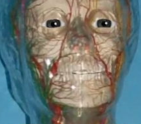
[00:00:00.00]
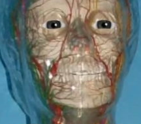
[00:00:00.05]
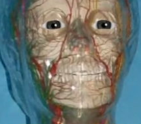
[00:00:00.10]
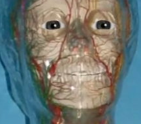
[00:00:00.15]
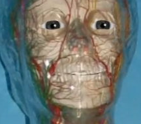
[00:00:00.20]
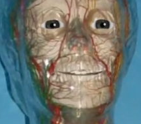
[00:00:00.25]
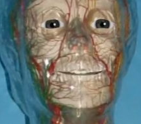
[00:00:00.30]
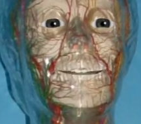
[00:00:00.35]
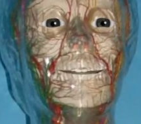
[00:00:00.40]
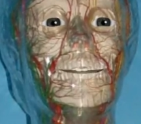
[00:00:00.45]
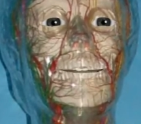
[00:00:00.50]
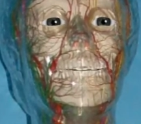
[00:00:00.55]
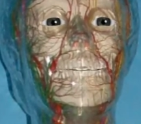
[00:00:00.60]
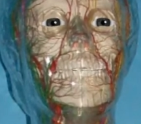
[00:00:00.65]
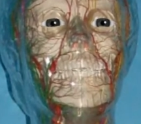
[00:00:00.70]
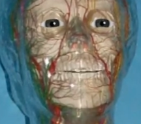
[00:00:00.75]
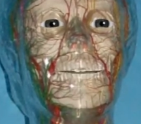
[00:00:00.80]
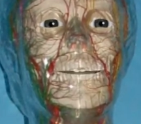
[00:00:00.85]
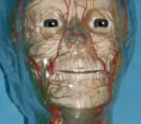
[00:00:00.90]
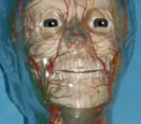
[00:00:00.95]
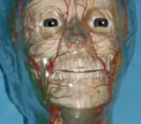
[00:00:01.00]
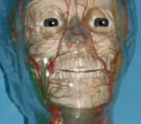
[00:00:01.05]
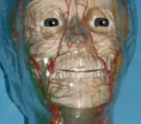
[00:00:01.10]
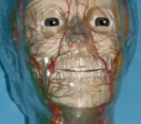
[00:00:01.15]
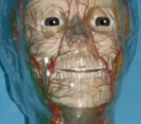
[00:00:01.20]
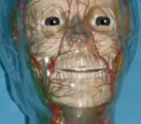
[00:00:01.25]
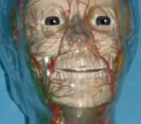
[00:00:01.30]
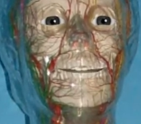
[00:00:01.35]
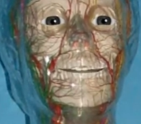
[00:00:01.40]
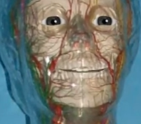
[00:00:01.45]
Here you see
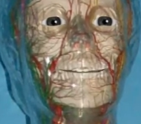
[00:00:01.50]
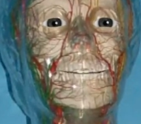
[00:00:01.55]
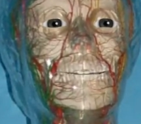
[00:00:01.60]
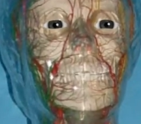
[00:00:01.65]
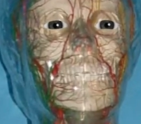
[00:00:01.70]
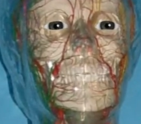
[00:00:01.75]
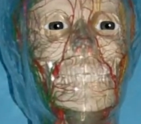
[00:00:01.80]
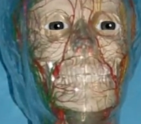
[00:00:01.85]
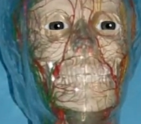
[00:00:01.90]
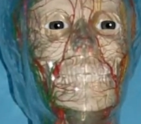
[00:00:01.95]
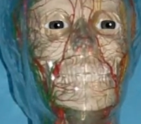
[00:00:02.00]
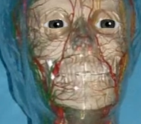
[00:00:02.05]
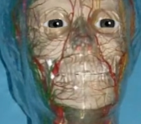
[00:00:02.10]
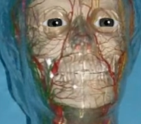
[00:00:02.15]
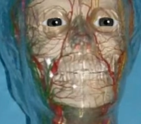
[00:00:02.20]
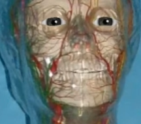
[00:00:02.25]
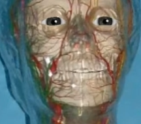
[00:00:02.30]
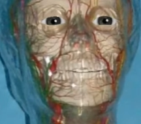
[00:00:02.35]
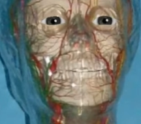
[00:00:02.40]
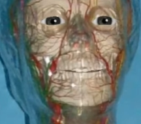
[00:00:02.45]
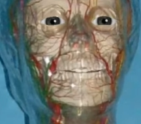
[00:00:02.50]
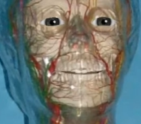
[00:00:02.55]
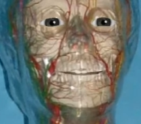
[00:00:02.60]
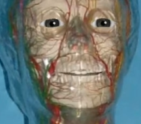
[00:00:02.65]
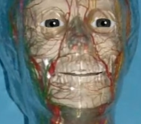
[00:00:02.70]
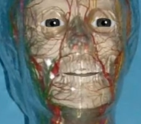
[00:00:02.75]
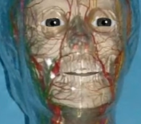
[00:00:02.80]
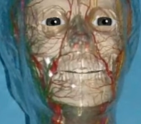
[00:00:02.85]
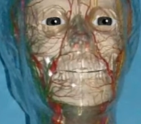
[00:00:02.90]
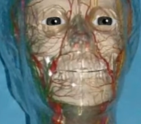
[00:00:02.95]
my lungs. And
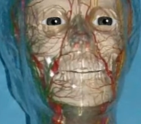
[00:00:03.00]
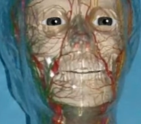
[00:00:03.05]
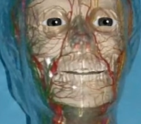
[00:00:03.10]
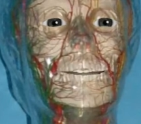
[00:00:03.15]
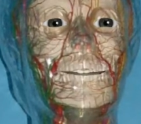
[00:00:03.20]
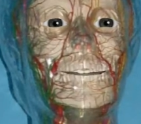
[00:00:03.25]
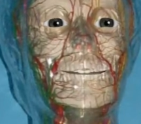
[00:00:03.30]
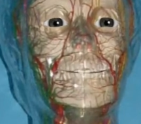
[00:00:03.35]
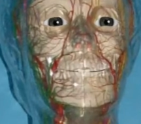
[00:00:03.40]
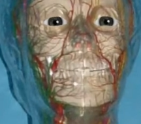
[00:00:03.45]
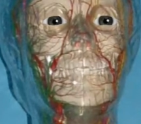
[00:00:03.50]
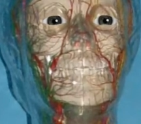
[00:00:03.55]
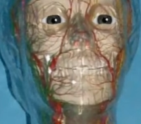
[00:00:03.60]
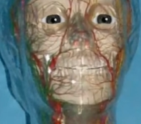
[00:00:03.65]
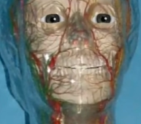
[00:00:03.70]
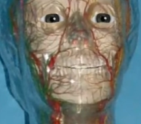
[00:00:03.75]
let me tell you,